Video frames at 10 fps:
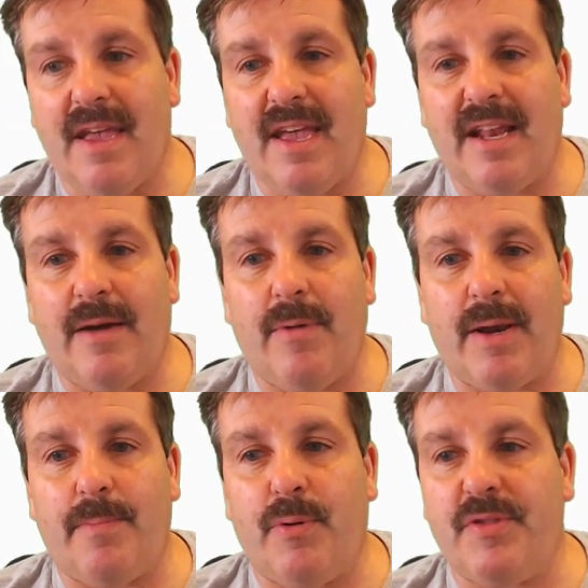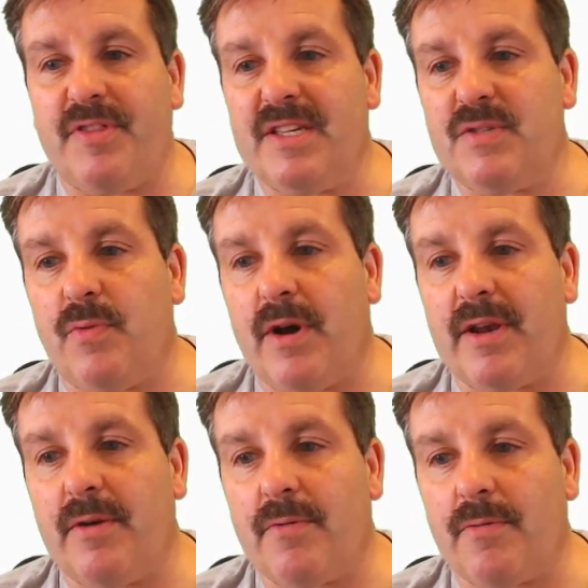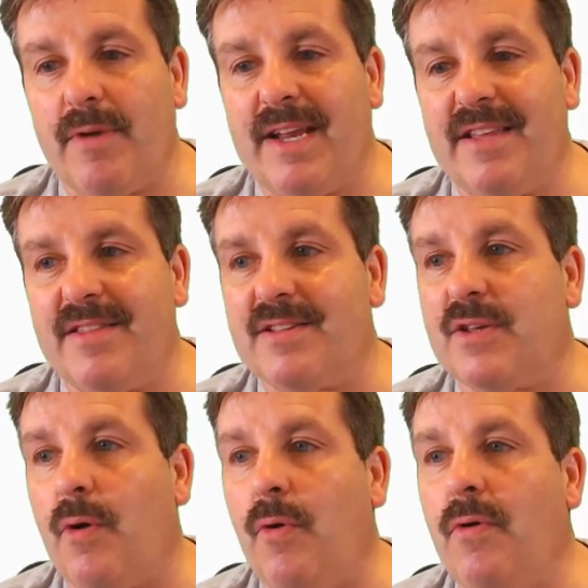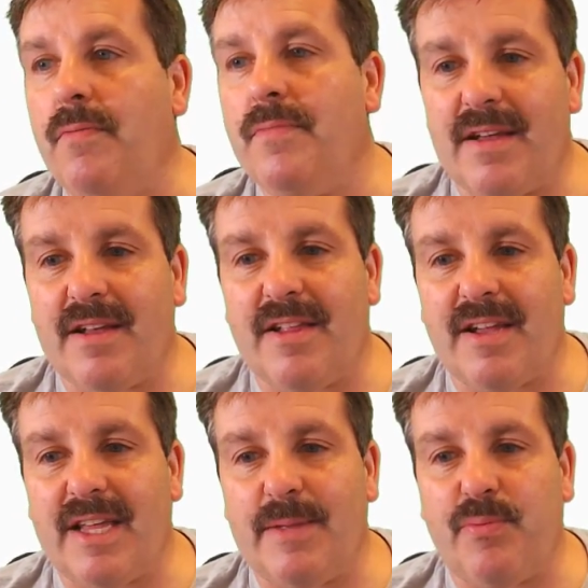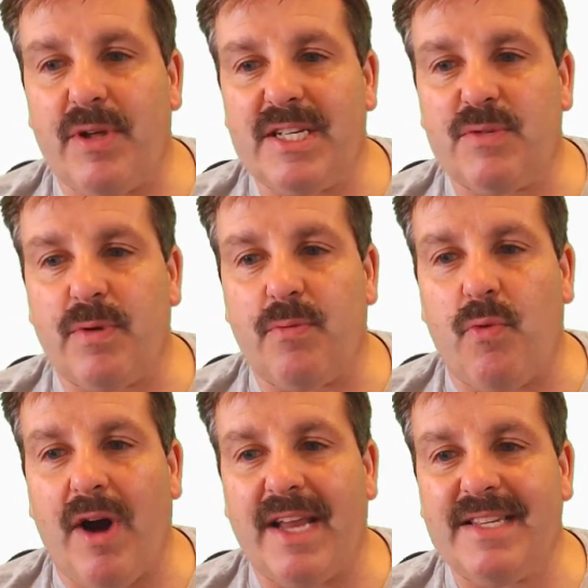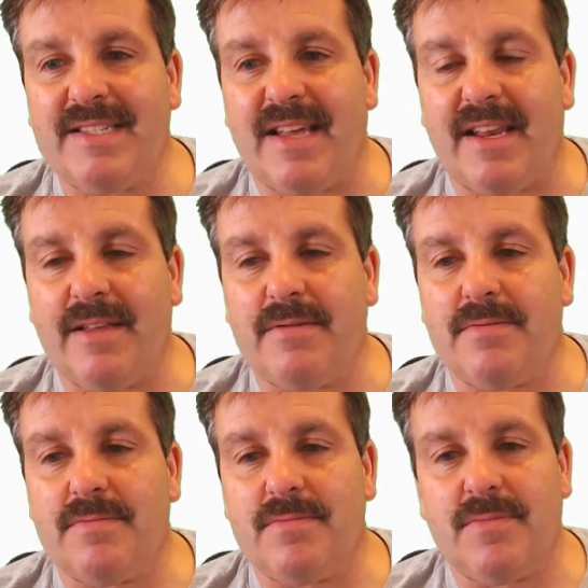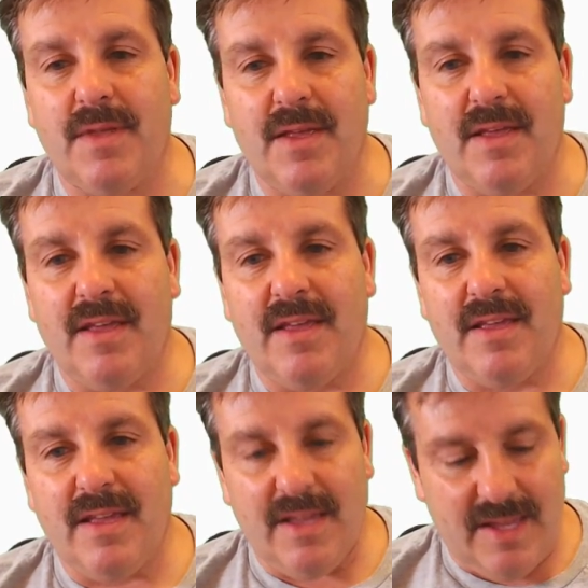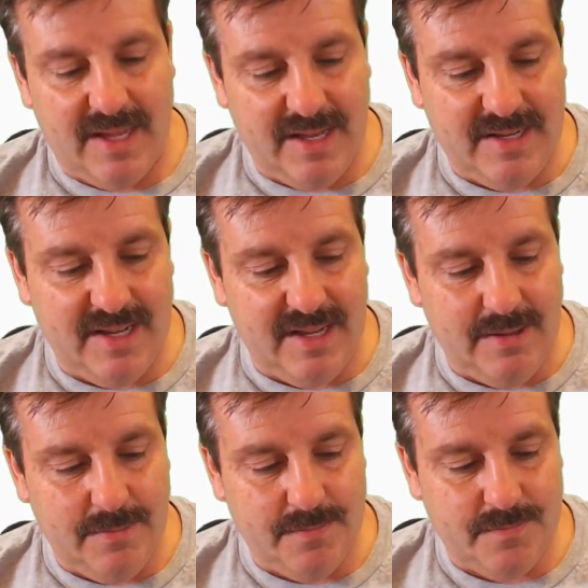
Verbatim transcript: And I want to put this one right in this hole. Click on the place we want to set it. Hit D.